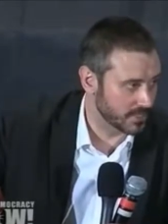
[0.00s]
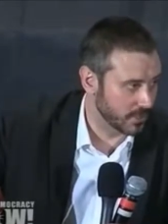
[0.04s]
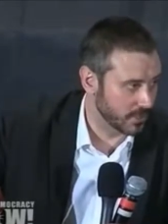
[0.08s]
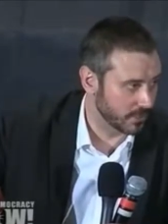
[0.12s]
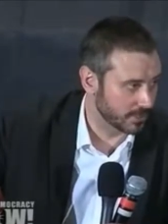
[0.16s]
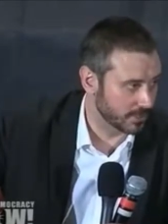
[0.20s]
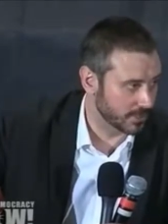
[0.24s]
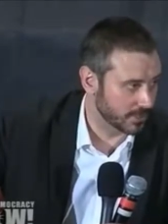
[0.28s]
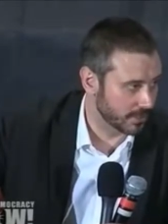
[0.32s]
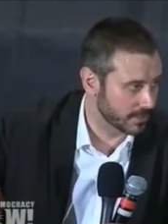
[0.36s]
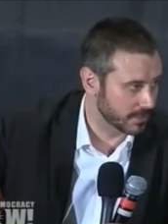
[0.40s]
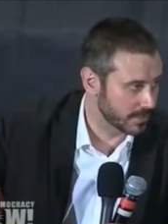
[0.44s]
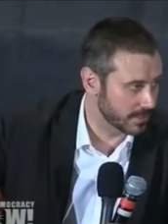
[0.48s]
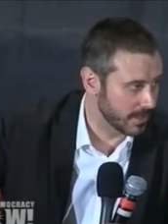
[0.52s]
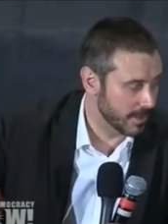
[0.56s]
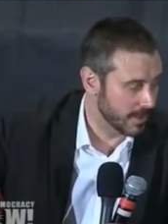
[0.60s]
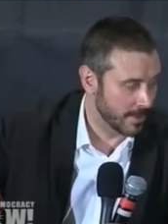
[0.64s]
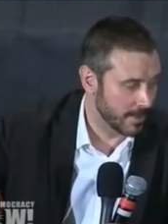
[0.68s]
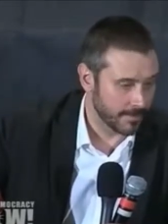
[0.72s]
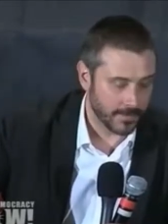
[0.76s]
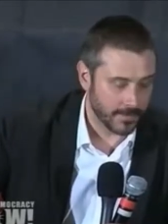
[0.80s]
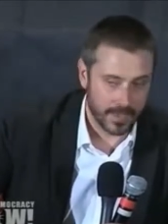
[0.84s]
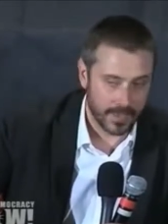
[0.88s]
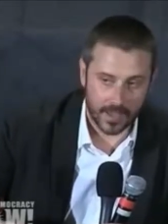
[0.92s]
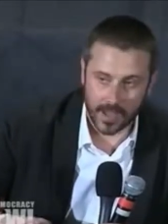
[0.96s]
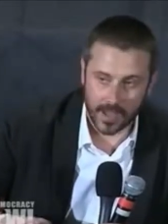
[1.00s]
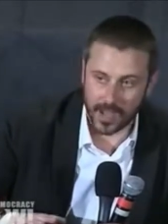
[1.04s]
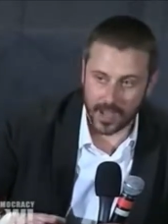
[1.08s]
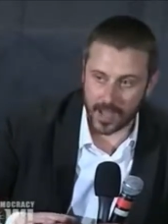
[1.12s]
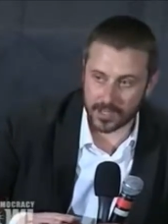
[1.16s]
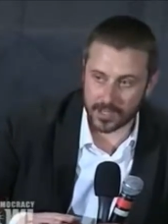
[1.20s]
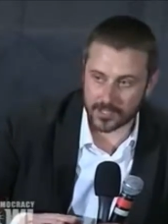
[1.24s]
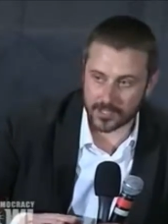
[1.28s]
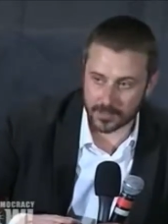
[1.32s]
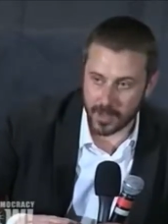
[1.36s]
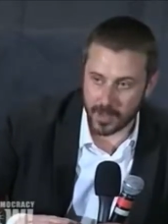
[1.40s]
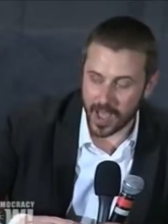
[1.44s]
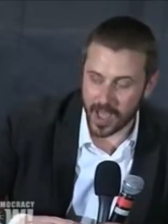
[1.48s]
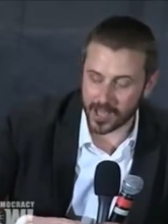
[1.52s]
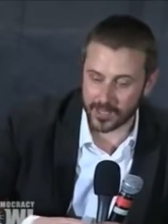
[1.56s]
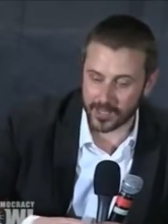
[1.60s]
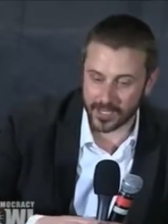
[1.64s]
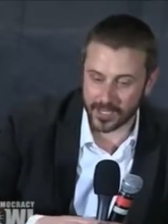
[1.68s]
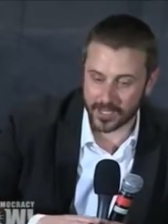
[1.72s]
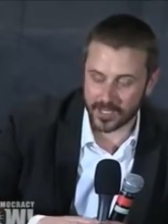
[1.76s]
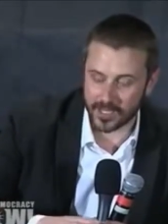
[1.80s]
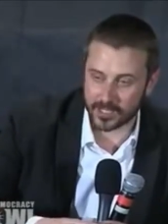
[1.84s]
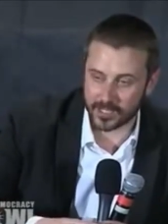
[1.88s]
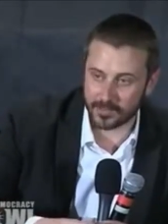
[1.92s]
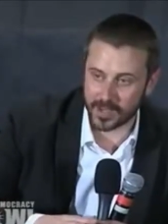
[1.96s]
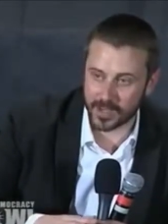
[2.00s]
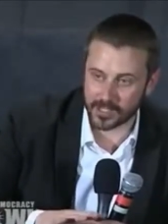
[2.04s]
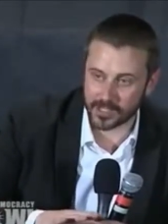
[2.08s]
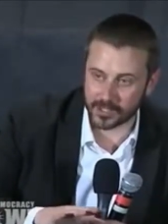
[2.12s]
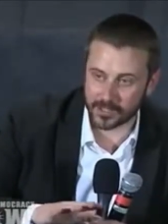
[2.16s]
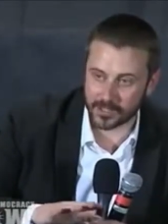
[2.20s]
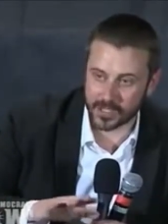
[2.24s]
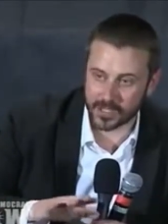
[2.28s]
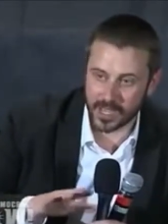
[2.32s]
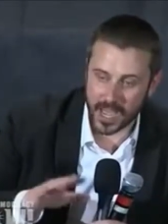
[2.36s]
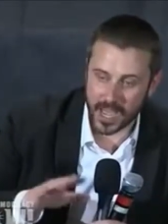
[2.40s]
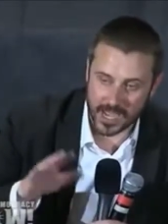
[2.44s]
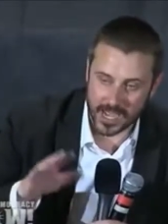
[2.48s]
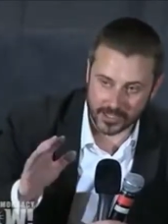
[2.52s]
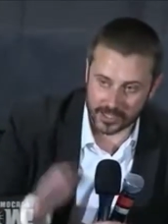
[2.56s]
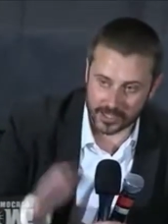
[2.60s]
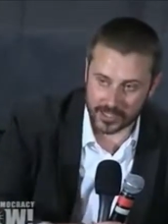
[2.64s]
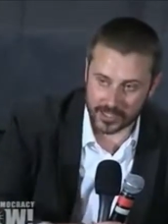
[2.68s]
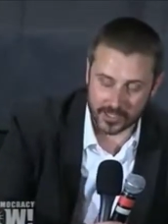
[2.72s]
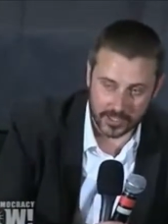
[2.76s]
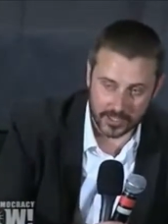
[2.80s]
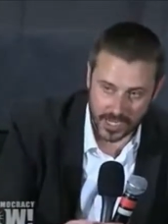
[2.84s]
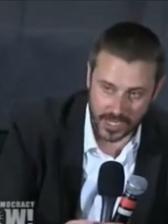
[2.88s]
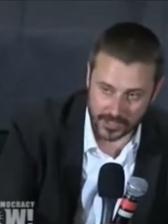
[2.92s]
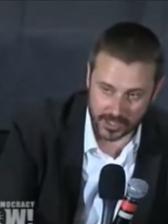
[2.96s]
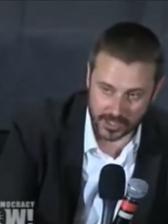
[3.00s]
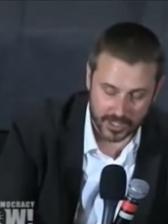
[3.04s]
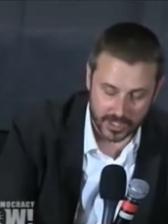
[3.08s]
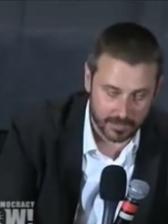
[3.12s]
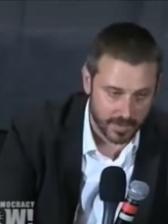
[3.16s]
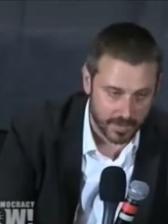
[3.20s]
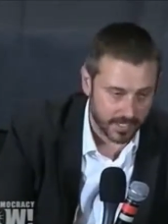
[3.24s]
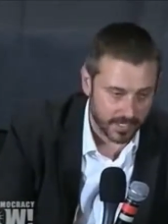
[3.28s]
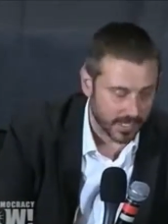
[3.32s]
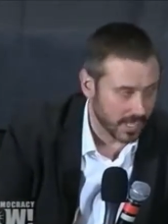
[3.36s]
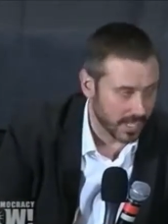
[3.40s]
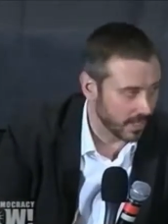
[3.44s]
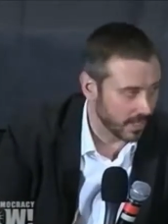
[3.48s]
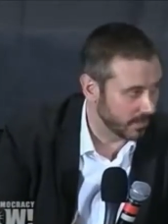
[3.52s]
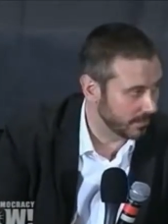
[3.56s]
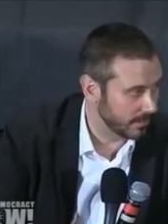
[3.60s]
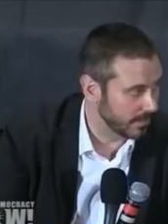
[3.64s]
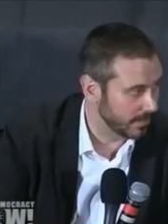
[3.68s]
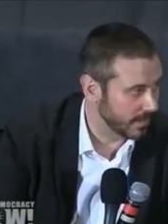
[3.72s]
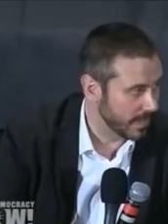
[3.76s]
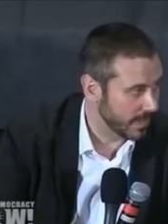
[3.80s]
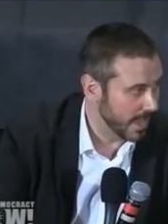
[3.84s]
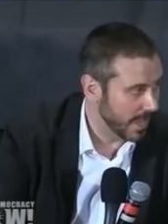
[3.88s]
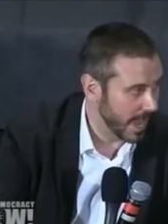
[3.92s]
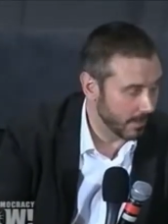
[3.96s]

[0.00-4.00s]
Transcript: soldiers uh, smiling in these pictures, had, had just been killed.